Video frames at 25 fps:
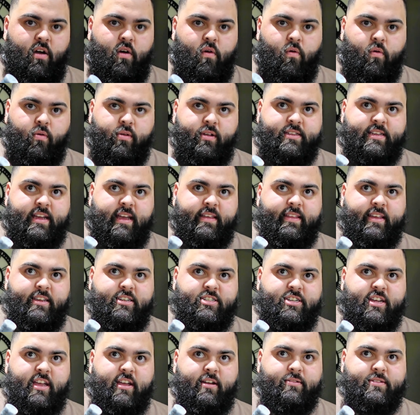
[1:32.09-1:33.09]
We're gonna take these
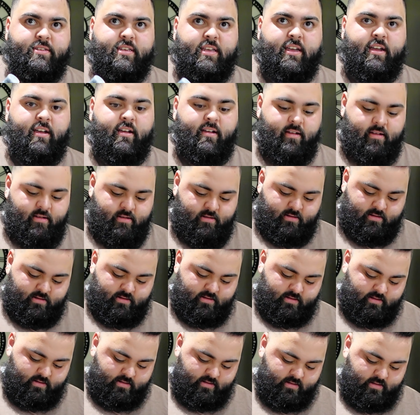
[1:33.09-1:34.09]
shells here.
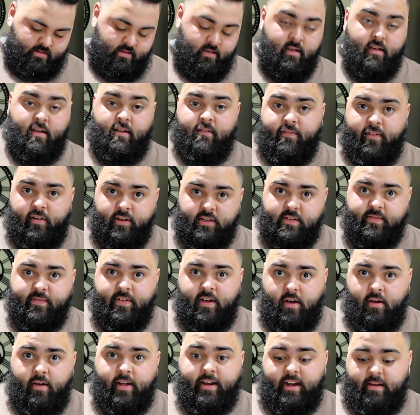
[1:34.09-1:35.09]
First of
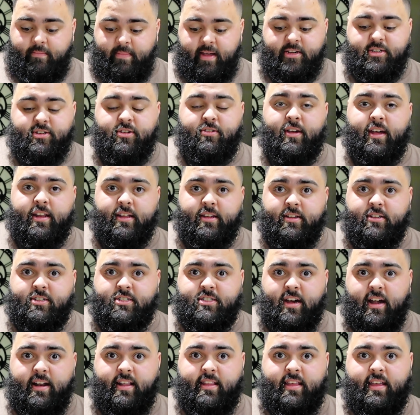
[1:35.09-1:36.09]
all, I need to make sure you got a good
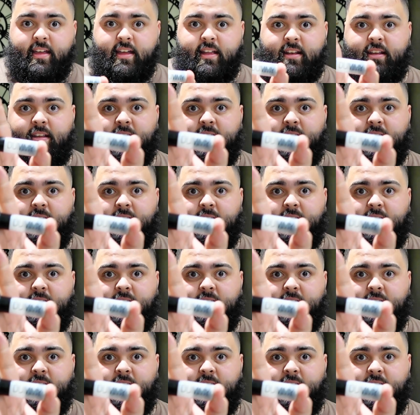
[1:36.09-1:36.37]
shot of that.